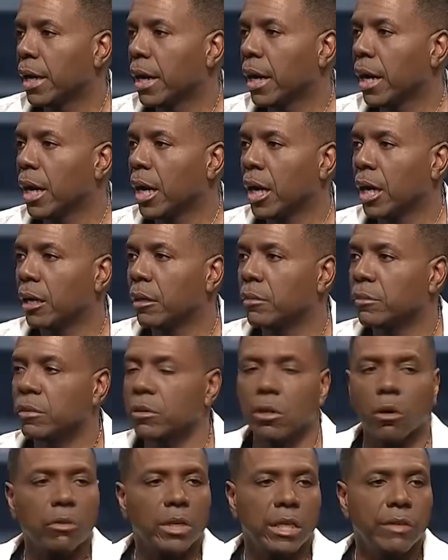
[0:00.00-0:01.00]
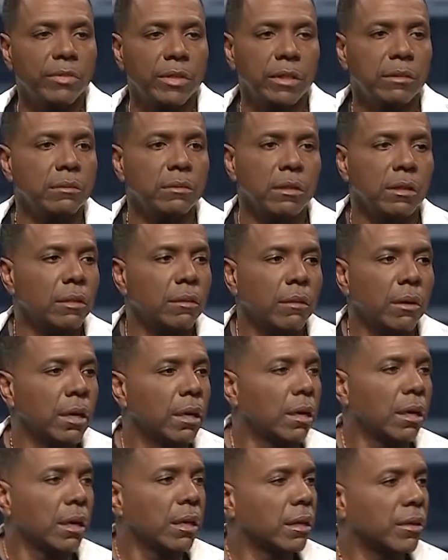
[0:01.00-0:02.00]
Don't even
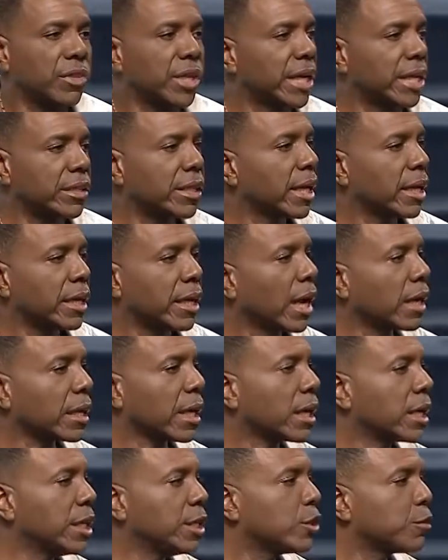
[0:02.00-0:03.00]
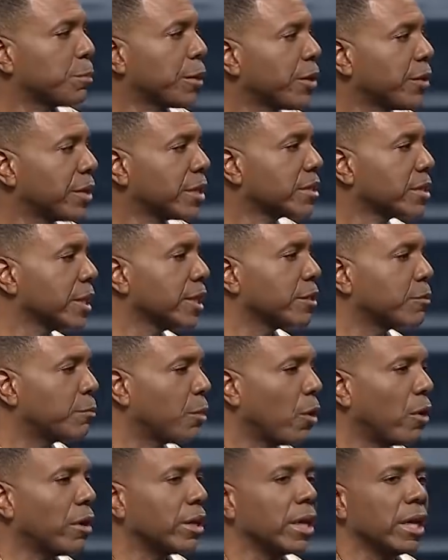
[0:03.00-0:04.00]
think that an unclean spirit exists.
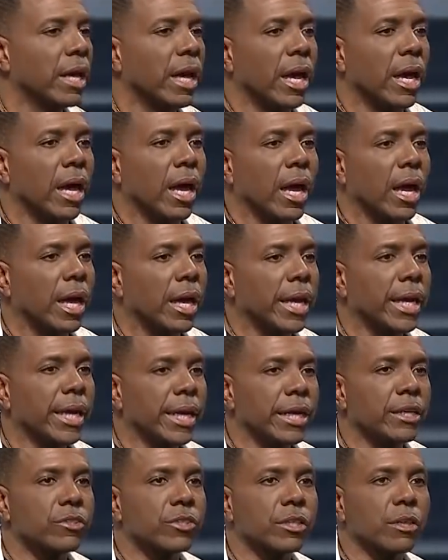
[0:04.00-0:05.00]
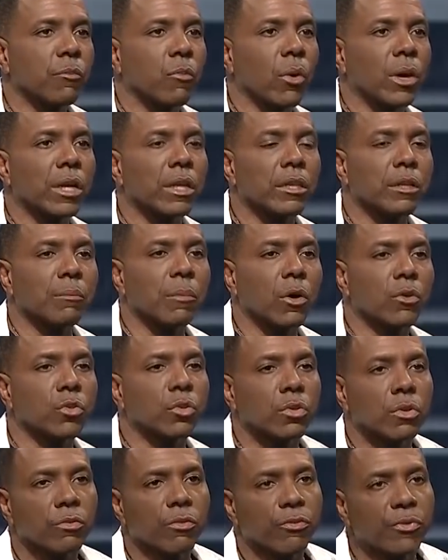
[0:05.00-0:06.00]
Boy, it is one of the most
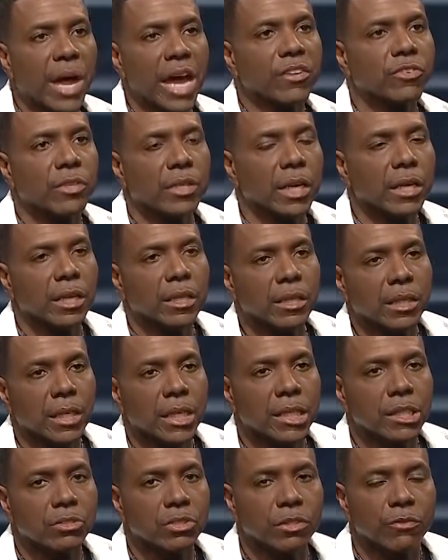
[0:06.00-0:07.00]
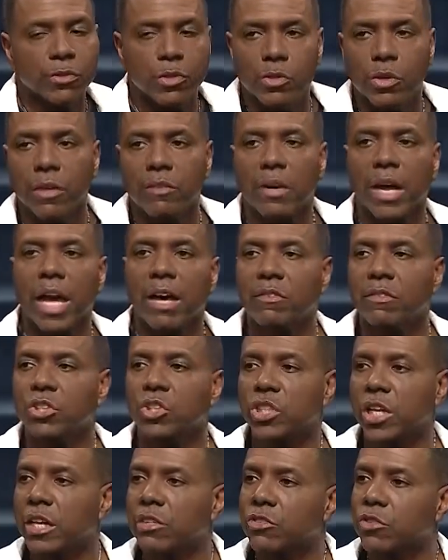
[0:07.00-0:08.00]
fascinating things if you ever have a
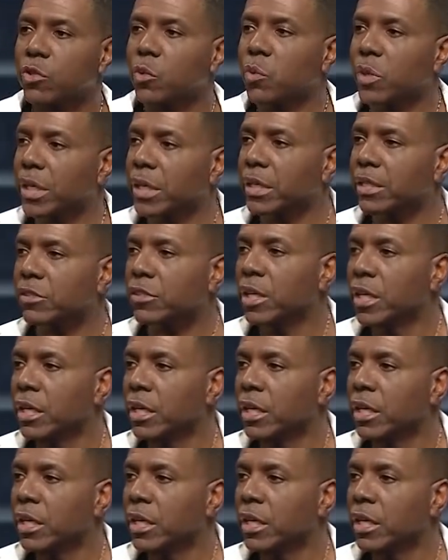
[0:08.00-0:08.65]
chance to witness